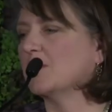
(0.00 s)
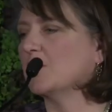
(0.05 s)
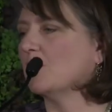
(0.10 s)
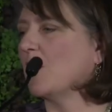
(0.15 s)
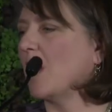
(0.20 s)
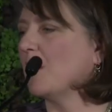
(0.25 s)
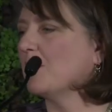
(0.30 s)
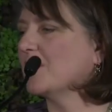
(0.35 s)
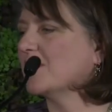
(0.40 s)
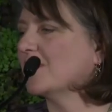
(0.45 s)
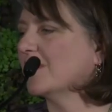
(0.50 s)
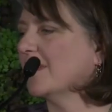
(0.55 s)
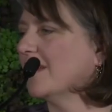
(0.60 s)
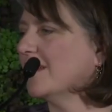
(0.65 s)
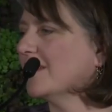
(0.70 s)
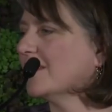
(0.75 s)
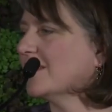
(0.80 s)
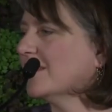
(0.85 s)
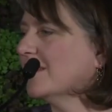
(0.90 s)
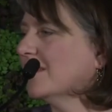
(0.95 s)
Mr. Roberts
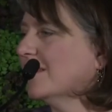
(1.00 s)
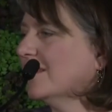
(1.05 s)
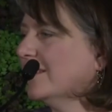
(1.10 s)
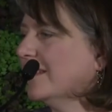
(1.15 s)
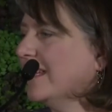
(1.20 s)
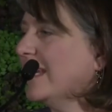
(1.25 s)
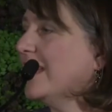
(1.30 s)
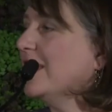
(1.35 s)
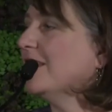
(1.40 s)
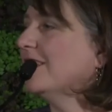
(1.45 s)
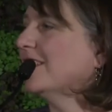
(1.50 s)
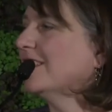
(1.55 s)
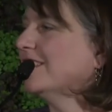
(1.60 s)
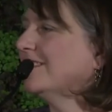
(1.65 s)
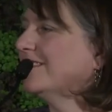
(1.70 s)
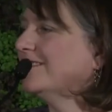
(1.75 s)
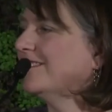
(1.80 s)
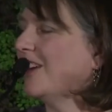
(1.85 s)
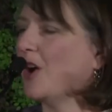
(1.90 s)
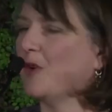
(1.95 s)
let us eat
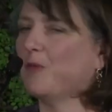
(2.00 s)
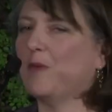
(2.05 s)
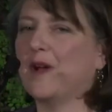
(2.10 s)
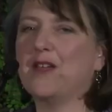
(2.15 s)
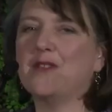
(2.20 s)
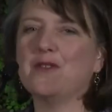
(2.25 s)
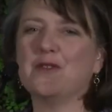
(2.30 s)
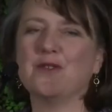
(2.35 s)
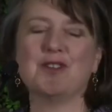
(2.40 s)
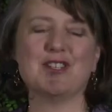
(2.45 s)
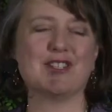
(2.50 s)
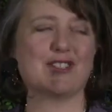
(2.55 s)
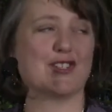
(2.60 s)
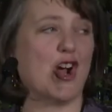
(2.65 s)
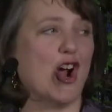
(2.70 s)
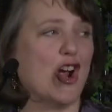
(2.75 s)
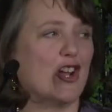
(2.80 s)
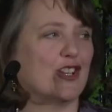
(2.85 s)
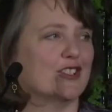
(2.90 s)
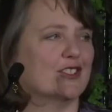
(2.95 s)
our way through
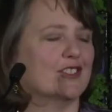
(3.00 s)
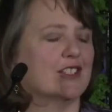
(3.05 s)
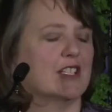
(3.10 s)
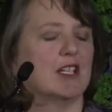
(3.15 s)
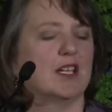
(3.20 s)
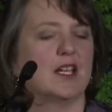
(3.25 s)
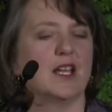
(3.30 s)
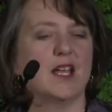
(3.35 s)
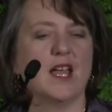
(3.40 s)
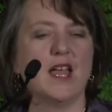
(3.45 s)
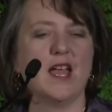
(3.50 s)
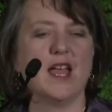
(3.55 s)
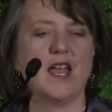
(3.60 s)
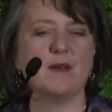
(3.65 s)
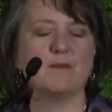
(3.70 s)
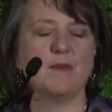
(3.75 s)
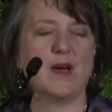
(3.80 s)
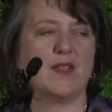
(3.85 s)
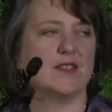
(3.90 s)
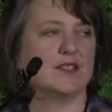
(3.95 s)
his garden.
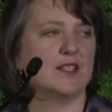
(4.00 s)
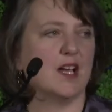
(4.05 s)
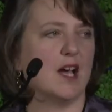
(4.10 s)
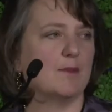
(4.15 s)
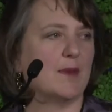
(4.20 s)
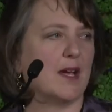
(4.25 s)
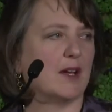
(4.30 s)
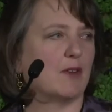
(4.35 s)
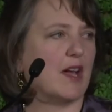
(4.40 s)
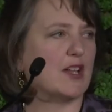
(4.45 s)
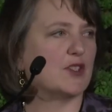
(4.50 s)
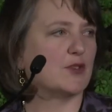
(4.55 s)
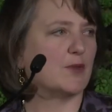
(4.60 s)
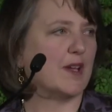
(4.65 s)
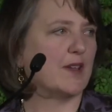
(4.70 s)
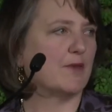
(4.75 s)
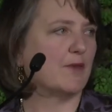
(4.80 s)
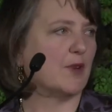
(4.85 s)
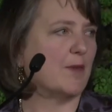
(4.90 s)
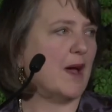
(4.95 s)
And by the time I
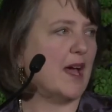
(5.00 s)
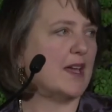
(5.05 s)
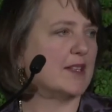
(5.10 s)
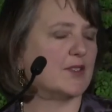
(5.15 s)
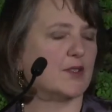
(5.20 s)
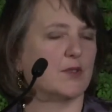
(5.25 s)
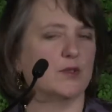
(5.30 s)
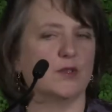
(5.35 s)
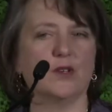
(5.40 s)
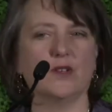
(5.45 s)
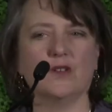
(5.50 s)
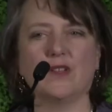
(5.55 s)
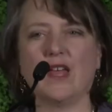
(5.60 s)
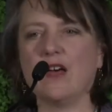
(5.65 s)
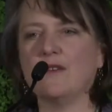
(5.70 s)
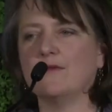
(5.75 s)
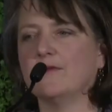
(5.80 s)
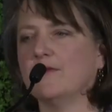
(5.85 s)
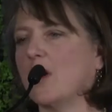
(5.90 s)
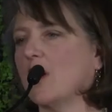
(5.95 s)
graduated from high school,
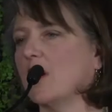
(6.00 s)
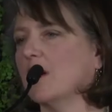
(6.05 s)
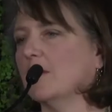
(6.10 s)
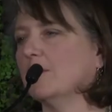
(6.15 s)
that